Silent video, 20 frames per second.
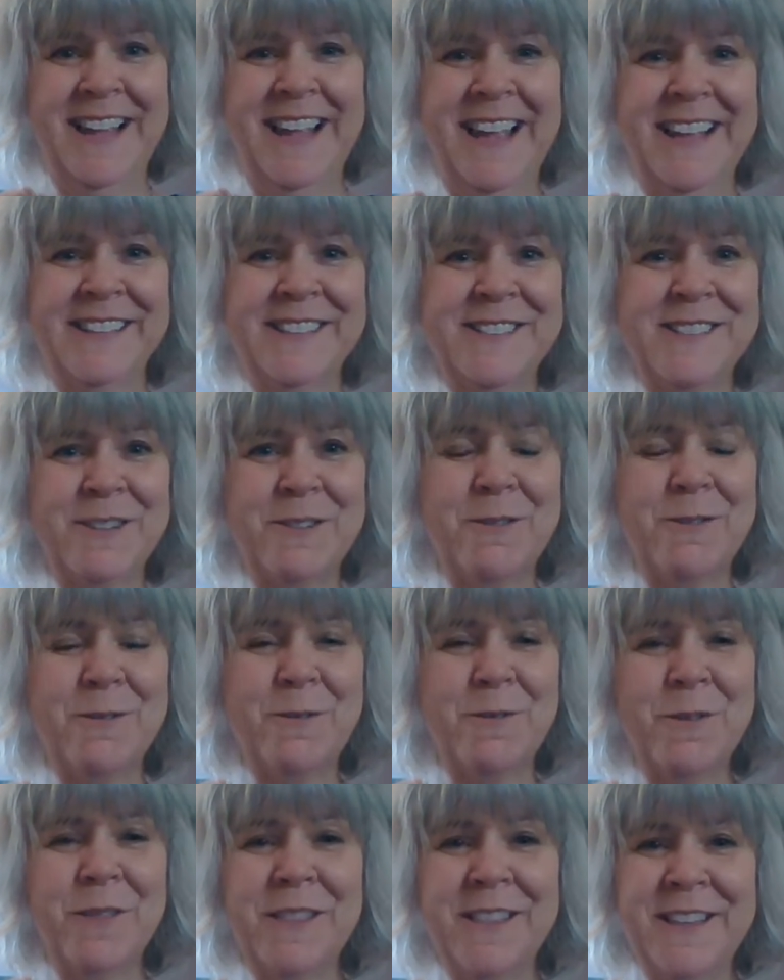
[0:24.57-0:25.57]
And
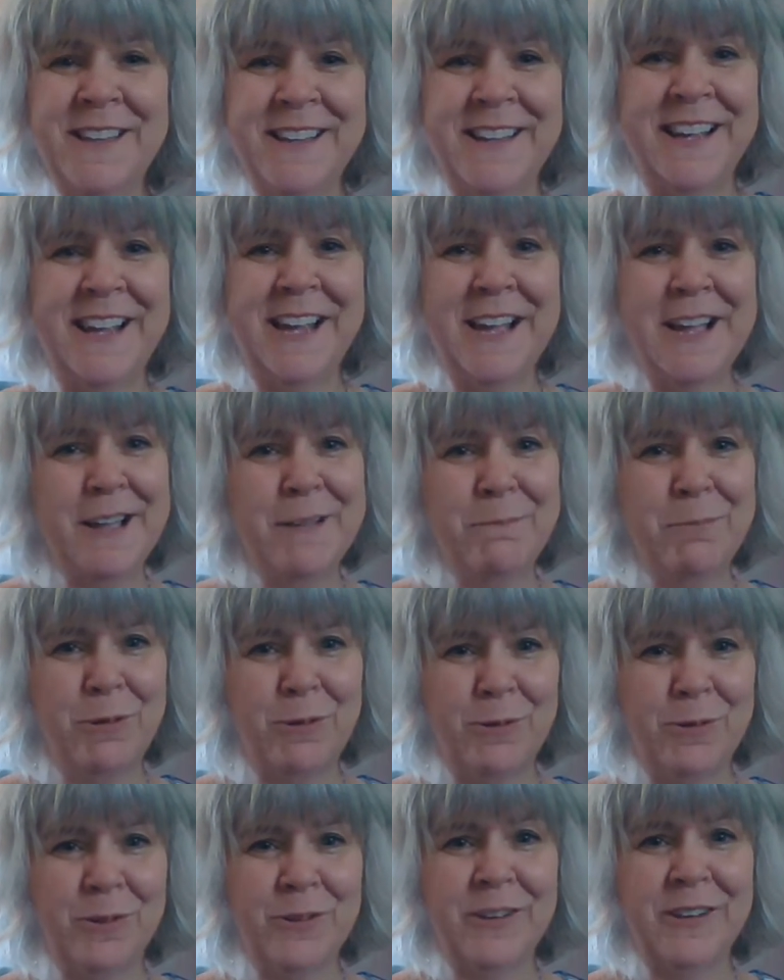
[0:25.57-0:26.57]
so today I
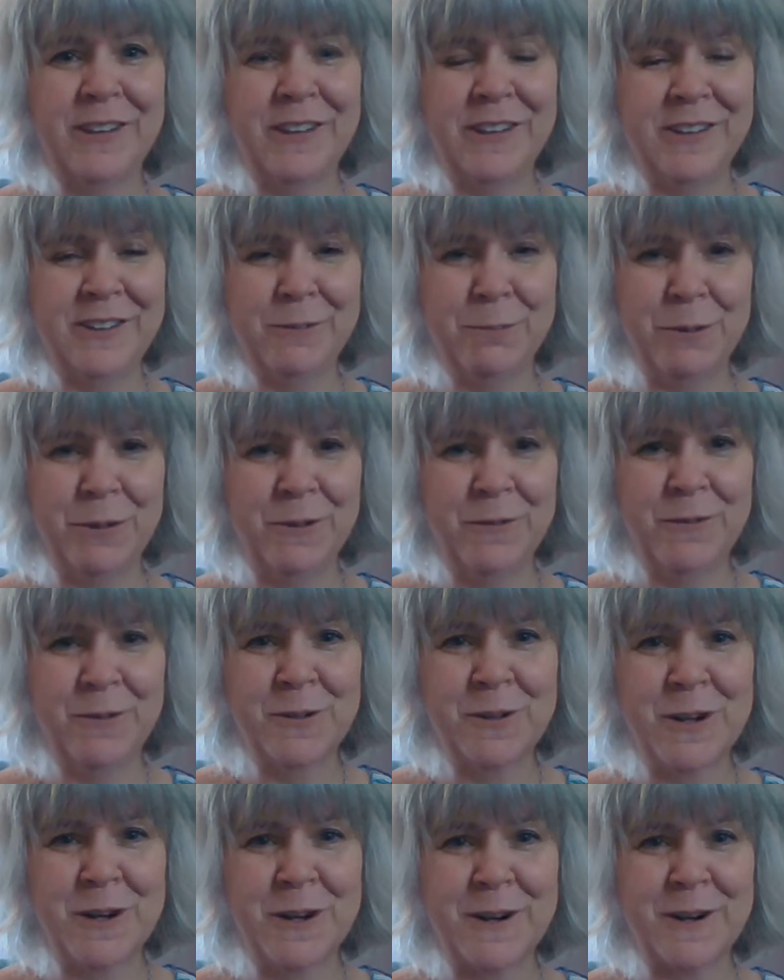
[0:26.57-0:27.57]
pulled this
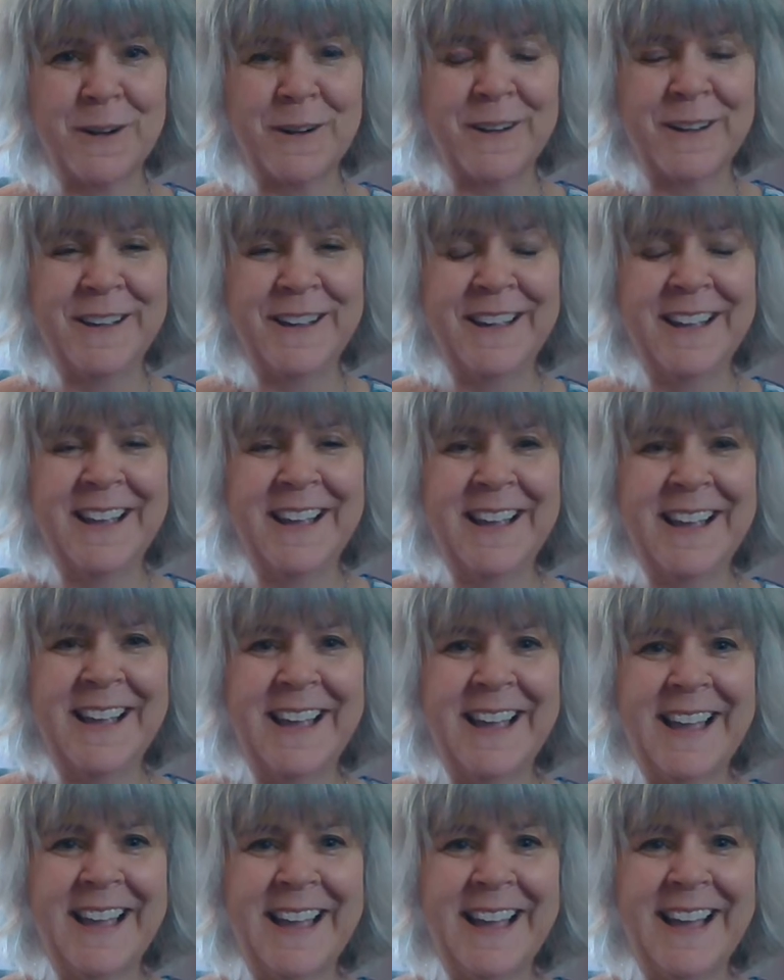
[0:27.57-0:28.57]
beautiful card,
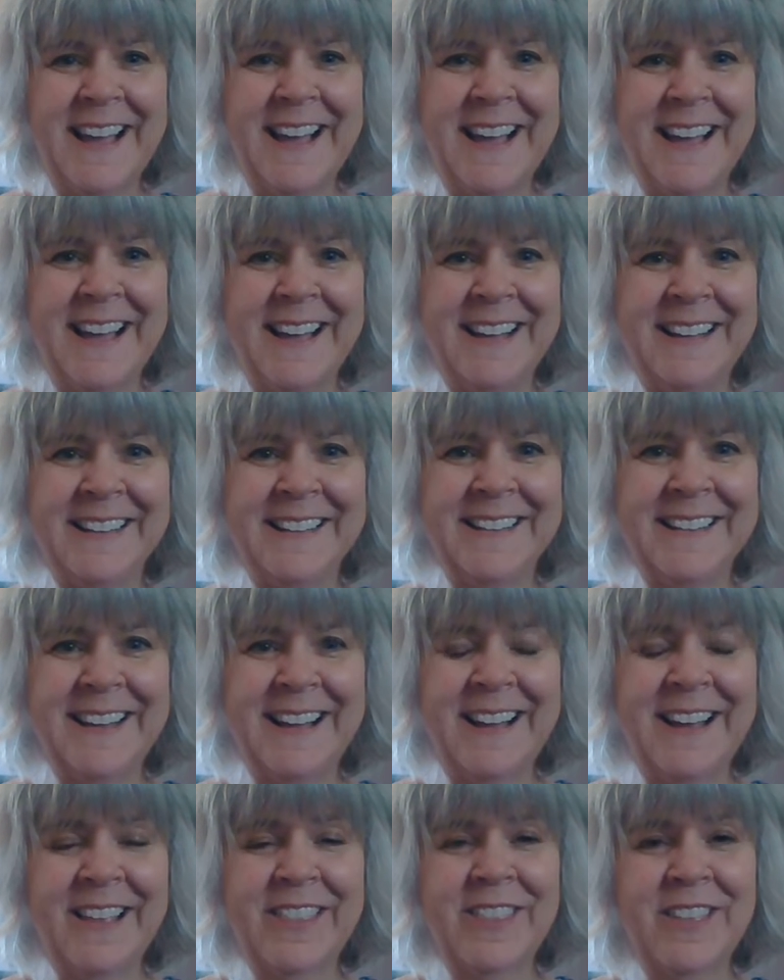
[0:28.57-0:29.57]
and
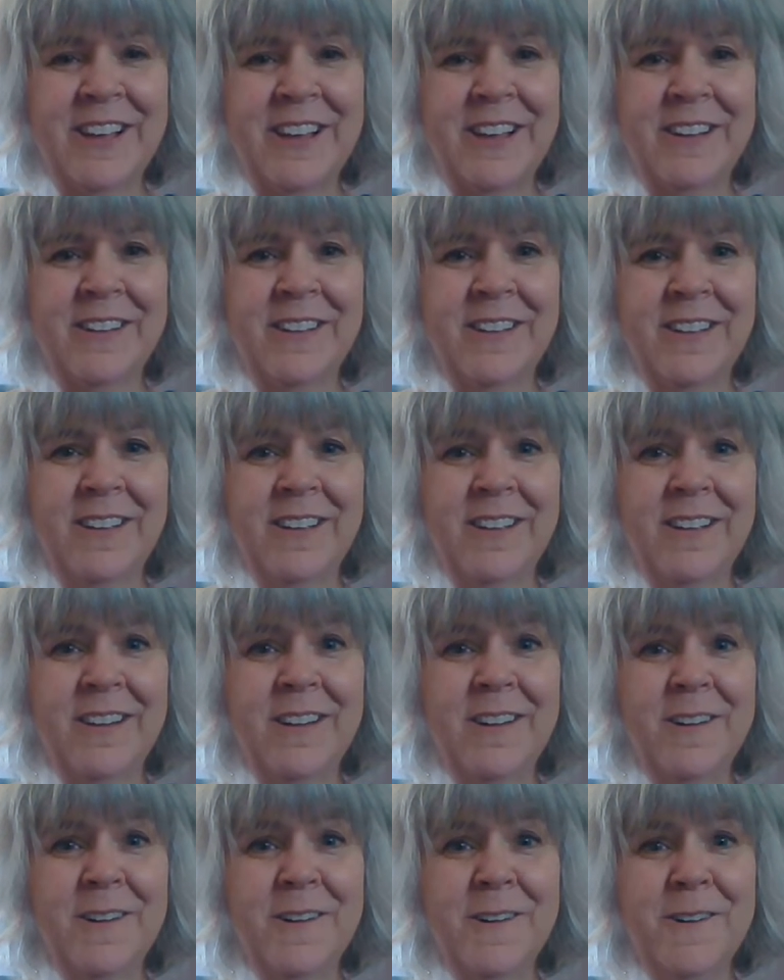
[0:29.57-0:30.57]
I thought,
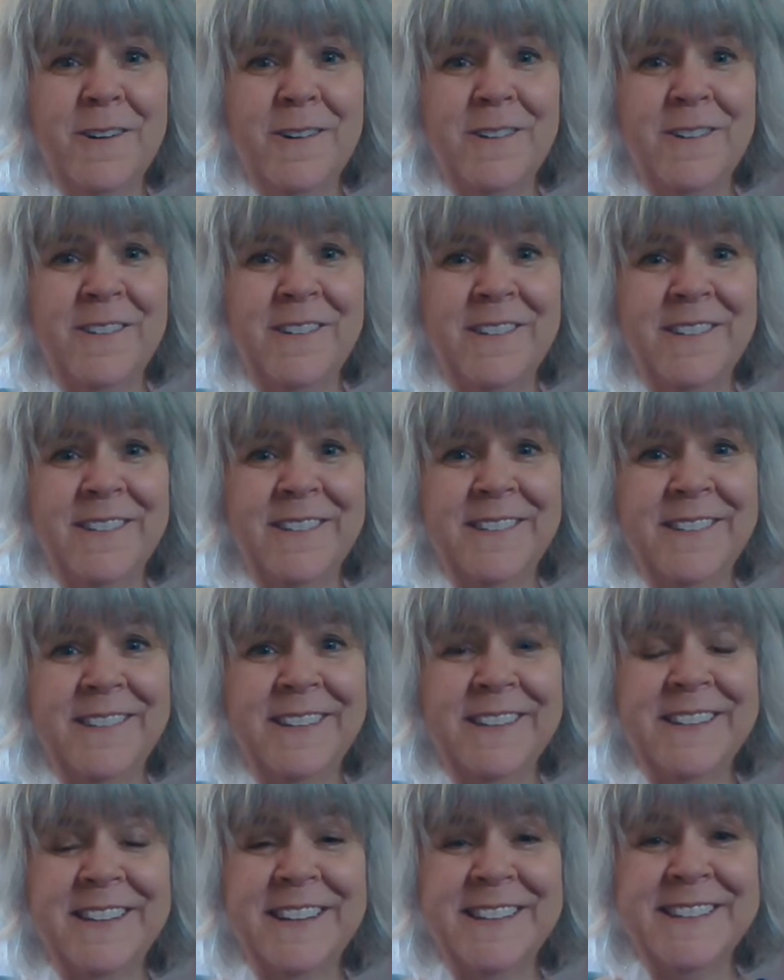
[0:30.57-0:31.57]
oh,
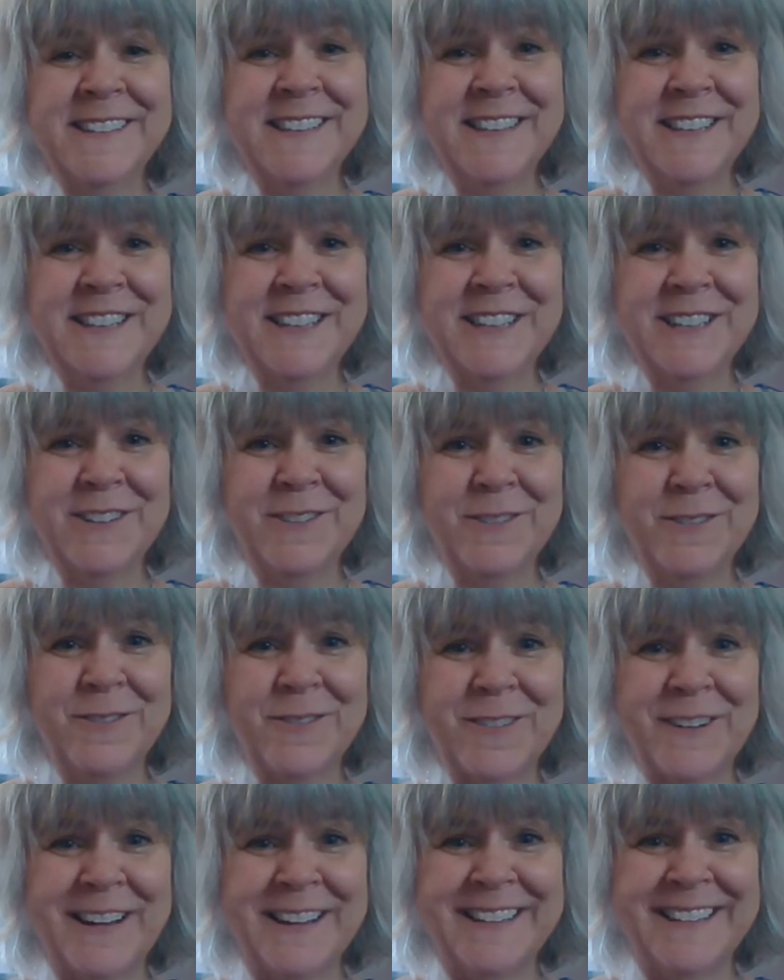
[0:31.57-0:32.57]
it's like seeing an old
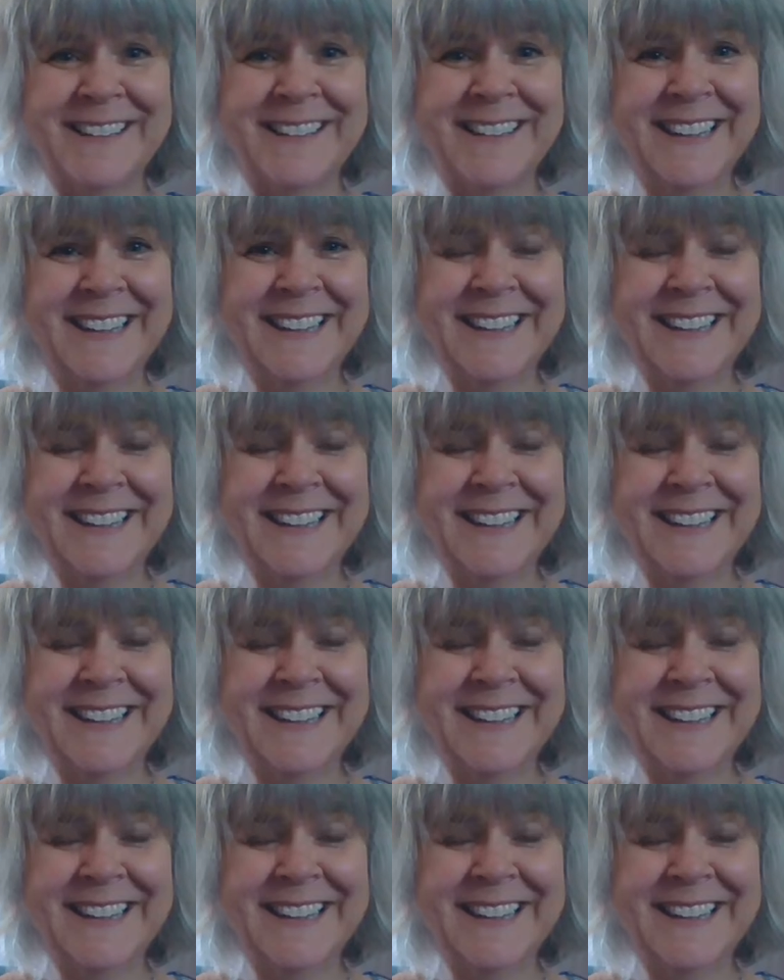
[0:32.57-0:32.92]
friend.